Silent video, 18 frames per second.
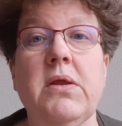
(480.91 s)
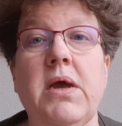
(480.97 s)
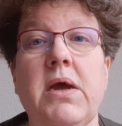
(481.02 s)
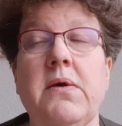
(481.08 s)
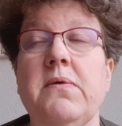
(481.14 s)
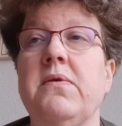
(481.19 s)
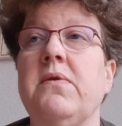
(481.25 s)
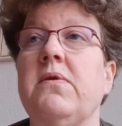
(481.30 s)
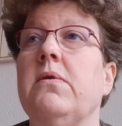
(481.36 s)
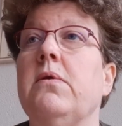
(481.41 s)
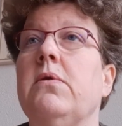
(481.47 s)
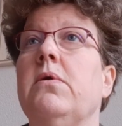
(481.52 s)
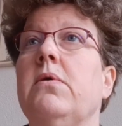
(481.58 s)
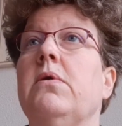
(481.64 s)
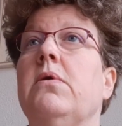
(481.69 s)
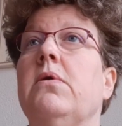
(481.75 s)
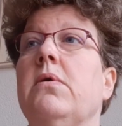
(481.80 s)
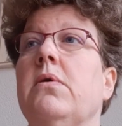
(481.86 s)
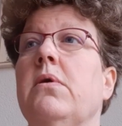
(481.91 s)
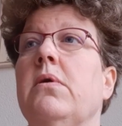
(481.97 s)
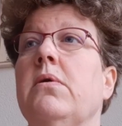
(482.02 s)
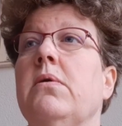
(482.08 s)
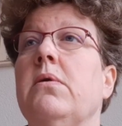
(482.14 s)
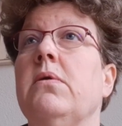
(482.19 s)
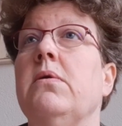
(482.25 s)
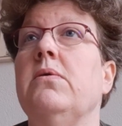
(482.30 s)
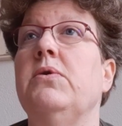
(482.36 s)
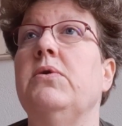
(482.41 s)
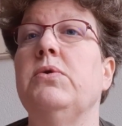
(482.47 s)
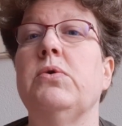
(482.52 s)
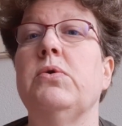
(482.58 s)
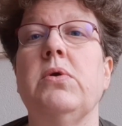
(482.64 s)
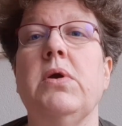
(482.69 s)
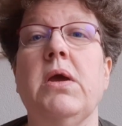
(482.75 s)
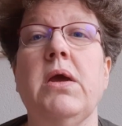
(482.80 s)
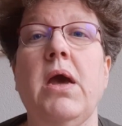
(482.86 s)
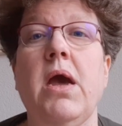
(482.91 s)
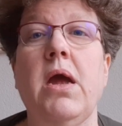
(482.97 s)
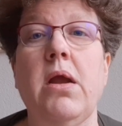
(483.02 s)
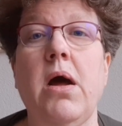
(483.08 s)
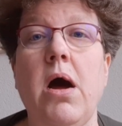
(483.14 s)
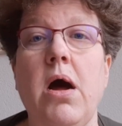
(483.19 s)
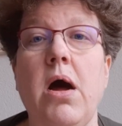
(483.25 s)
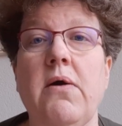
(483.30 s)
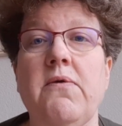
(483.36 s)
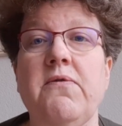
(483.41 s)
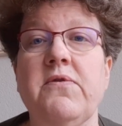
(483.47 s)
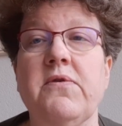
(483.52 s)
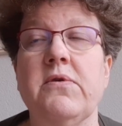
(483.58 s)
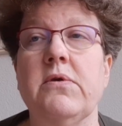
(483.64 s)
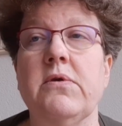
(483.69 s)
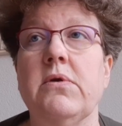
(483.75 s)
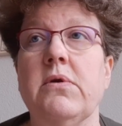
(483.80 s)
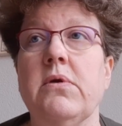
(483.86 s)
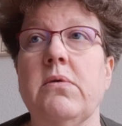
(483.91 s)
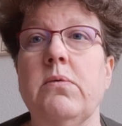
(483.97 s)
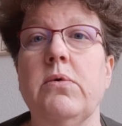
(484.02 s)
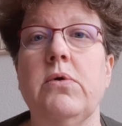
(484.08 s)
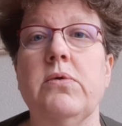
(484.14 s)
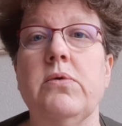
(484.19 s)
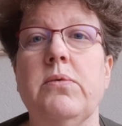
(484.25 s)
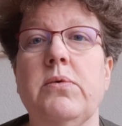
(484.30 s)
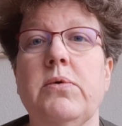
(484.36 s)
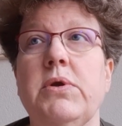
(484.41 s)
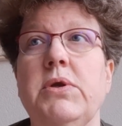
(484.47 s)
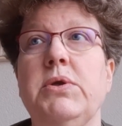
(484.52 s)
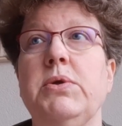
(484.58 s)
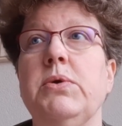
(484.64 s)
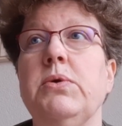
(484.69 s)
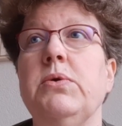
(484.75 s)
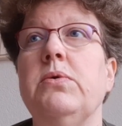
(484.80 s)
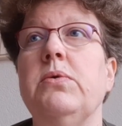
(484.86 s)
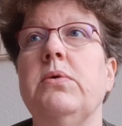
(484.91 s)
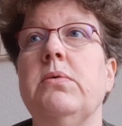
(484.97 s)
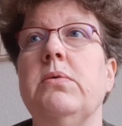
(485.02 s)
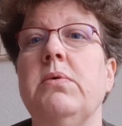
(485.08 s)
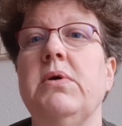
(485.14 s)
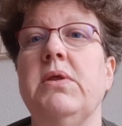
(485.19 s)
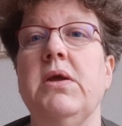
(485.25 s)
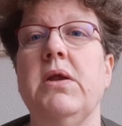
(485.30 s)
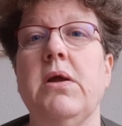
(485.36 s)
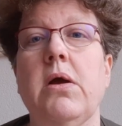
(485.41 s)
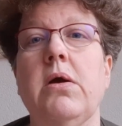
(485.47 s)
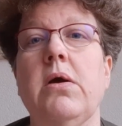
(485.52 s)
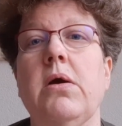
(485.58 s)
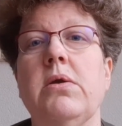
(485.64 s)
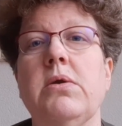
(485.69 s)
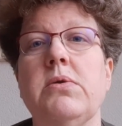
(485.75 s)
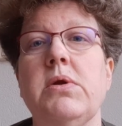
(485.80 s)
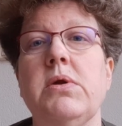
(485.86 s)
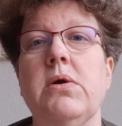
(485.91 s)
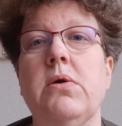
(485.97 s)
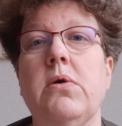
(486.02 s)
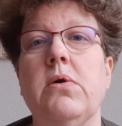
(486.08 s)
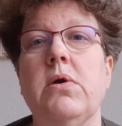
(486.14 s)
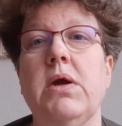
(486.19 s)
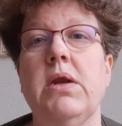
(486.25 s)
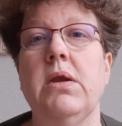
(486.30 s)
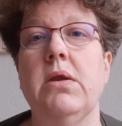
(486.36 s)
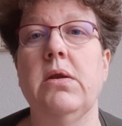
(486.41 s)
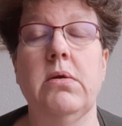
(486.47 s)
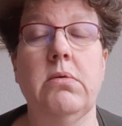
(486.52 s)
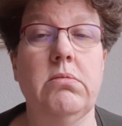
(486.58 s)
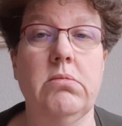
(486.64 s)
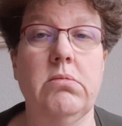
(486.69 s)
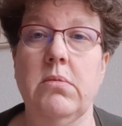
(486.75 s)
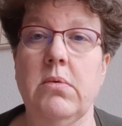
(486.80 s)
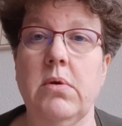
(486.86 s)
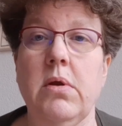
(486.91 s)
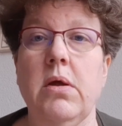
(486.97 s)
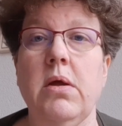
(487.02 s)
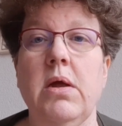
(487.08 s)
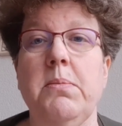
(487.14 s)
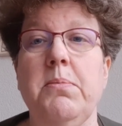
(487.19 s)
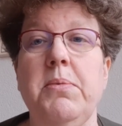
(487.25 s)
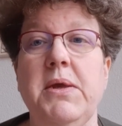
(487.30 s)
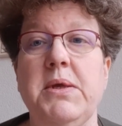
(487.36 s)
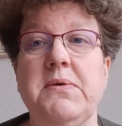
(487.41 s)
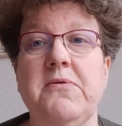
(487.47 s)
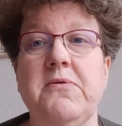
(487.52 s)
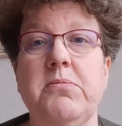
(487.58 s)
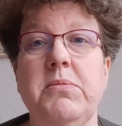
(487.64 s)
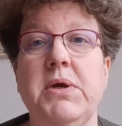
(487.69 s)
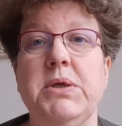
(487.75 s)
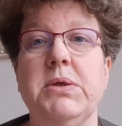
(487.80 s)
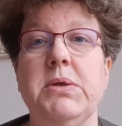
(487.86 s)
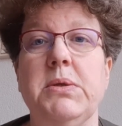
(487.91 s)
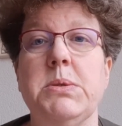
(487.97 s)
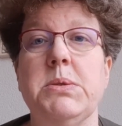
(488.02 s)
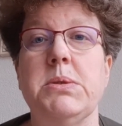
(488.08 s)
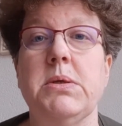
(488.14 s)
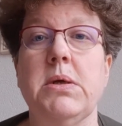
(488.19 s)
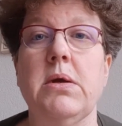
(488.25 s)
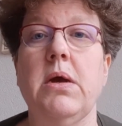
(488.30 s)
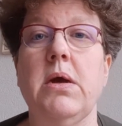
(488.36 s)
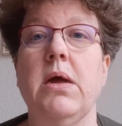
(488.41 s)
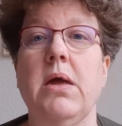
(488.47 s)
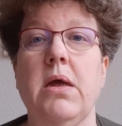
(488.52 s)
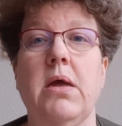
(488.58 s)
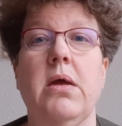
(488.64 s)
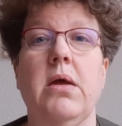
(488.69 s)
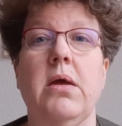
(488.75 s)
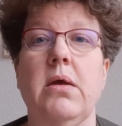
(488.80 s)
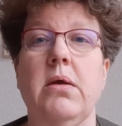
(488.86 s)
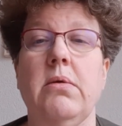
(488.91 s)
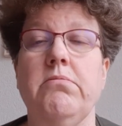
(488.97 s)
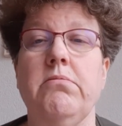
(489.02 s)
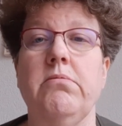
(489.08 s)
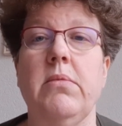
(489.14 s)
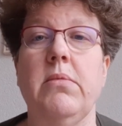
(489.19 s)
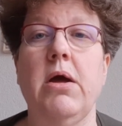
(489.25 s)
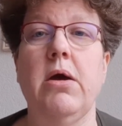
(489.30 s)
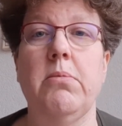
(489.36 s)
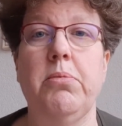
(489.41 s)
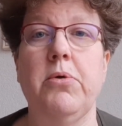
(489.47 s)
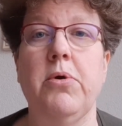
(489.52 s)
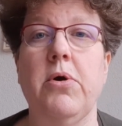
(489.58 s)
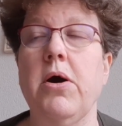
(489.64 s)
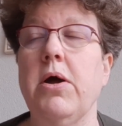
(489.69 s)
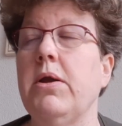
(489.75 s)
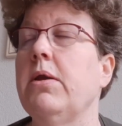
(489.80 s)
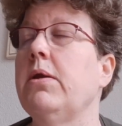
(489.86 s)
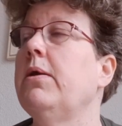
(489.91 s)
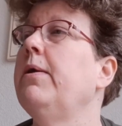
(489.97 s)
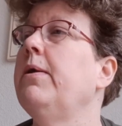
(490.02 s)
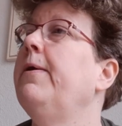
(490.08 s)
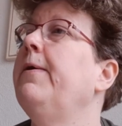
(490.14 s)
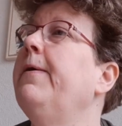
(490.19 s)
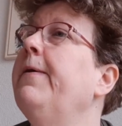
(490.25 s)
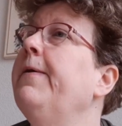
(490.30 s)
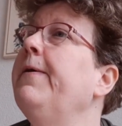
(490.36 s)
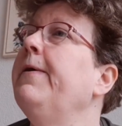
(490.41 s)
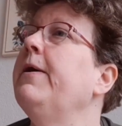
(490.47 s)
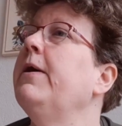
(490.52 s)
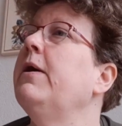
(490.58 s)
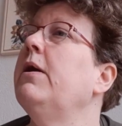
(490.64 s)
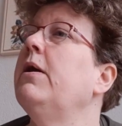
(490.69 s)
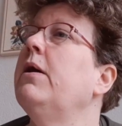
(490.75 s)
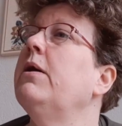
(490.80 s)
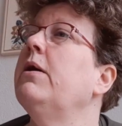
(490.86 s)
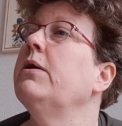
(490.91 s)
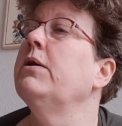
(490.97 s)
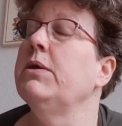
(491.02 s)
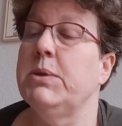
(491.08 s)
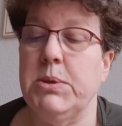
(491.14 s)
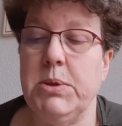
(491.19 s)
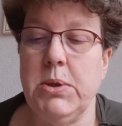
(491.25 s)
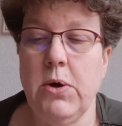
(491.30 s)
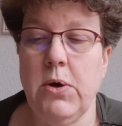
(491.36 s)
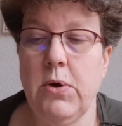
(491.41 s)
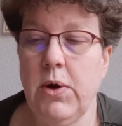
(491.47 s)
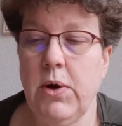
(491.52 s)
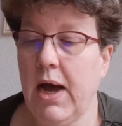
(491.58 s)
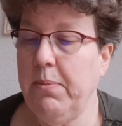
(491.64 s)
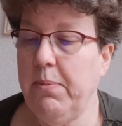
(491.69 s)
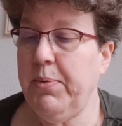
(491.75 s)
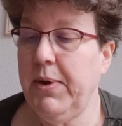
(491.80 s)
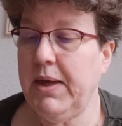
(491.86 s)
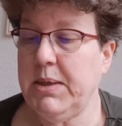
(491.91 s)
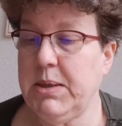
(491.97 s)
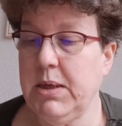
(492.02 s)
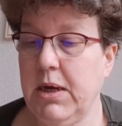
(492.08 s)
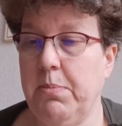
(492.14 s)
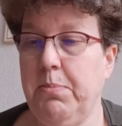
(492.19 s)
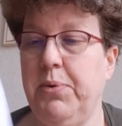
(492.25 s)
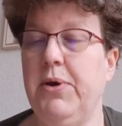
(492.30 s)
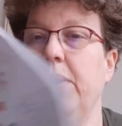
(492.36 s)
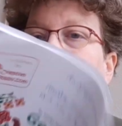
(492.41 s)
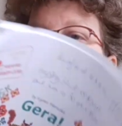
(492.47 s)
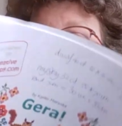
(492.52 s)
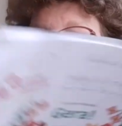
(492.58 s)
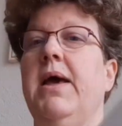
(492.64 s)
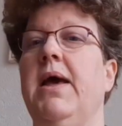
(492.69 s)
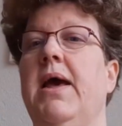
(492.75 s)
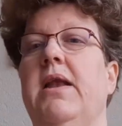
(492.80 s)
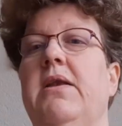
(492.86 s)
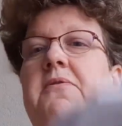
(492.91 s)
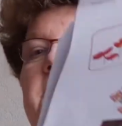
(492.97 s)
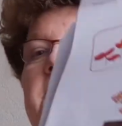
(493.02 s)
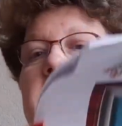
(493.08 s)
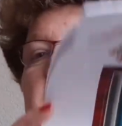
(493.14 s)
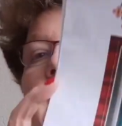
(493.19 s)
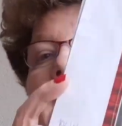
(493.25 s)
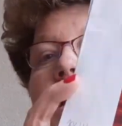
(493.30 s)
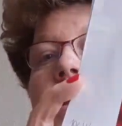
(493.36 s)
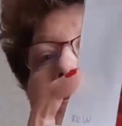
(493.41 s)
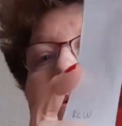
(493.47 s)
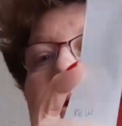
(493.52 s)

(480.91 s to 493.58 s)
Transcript: death during and after World War II within our country or in peaceful missions abroad. So I picked up my Anne Frank